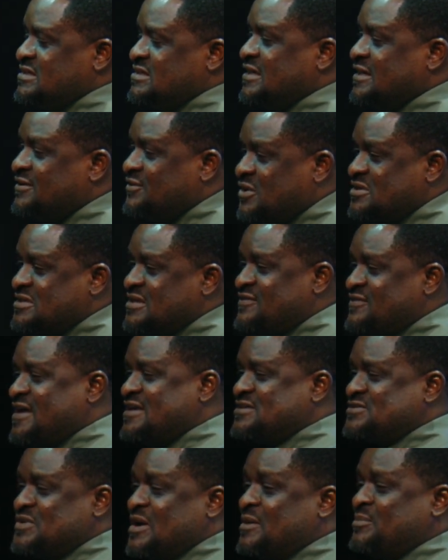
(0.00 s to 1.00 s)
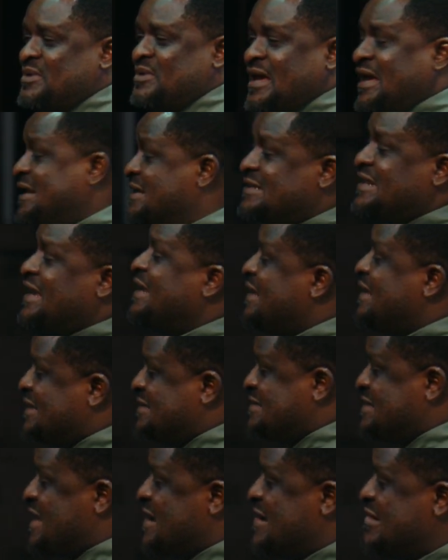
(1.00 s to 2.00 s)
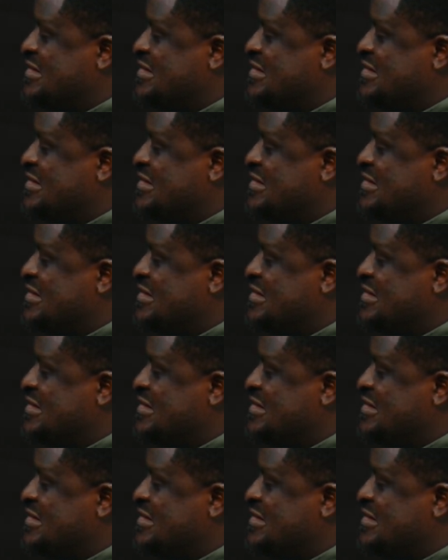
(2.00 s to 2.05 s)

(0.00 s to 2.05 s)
whatever is not happening. And he died that year.